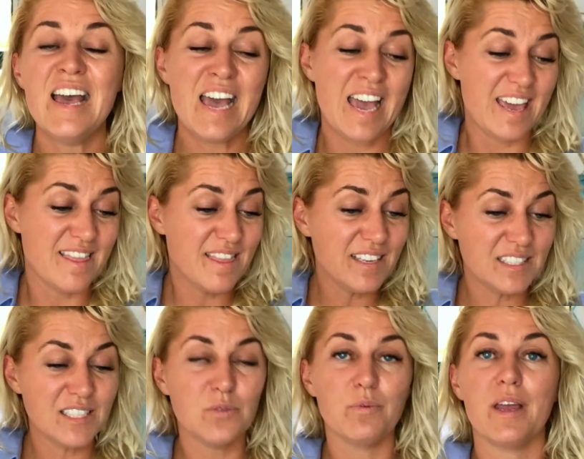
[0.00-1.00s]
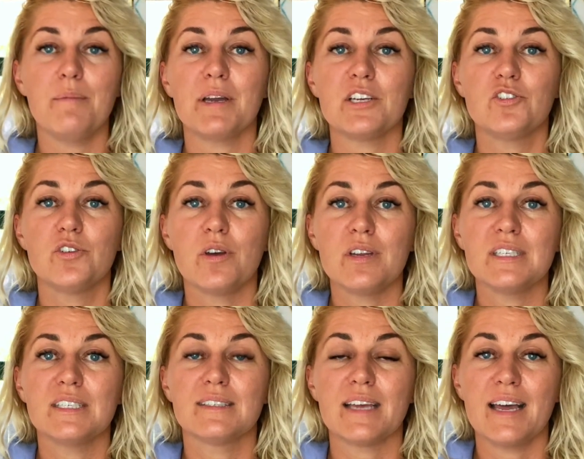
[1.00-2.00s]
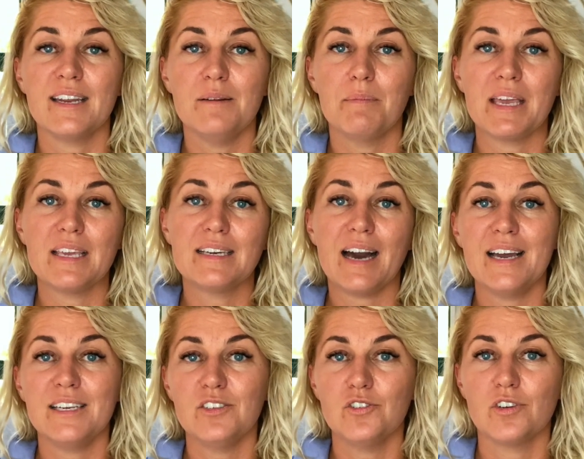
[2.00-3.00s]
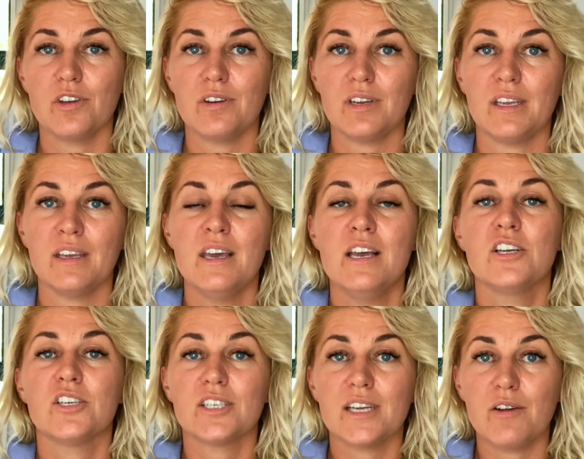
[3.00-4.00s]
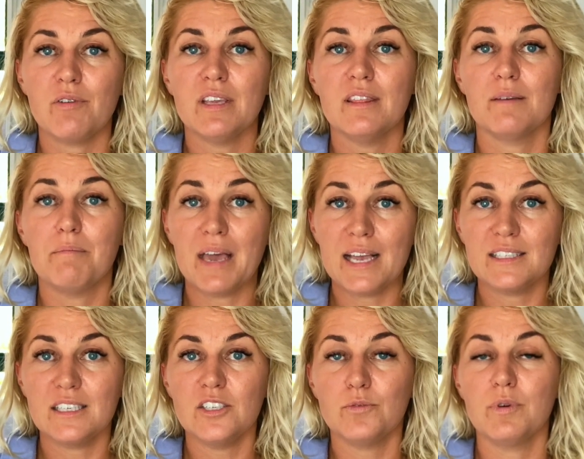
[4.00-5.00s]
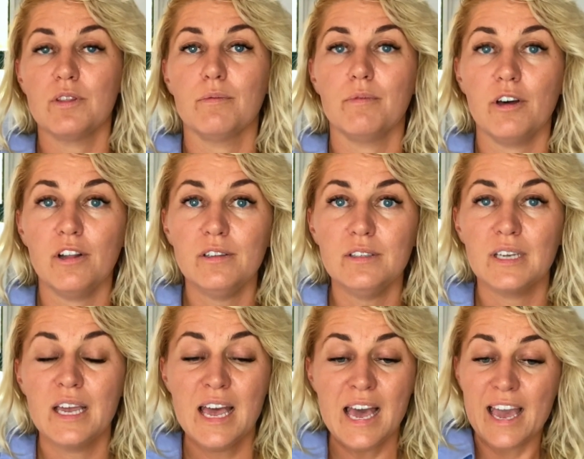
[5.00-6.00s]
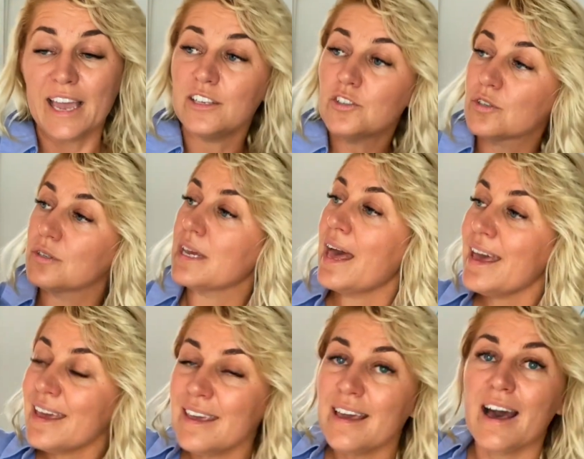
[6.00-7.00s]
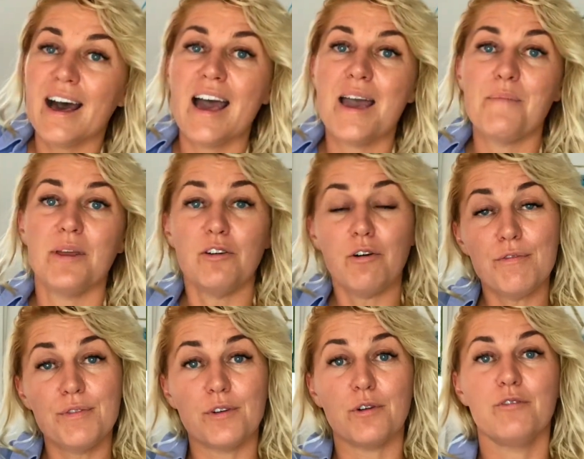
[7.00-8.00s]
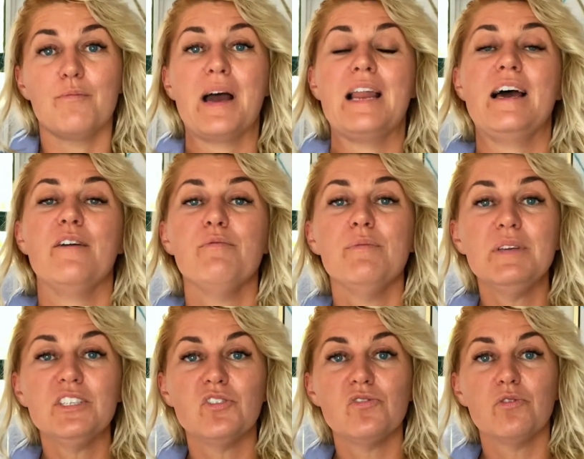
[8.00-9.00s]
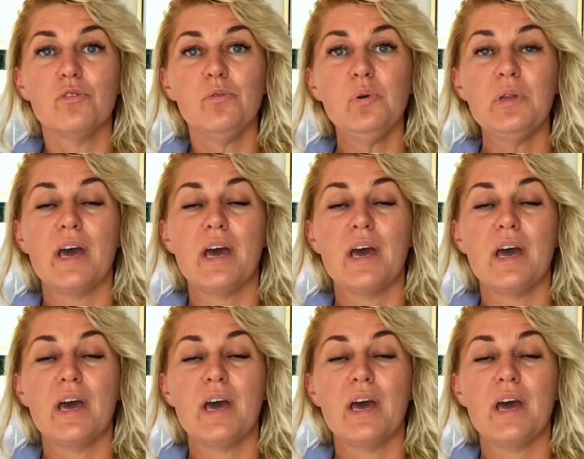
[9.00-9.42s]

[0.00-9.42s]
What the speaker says: And this is when my journey started, my guided journey, sharing the message with the world. And today I am an author of My Life with Mr. Good.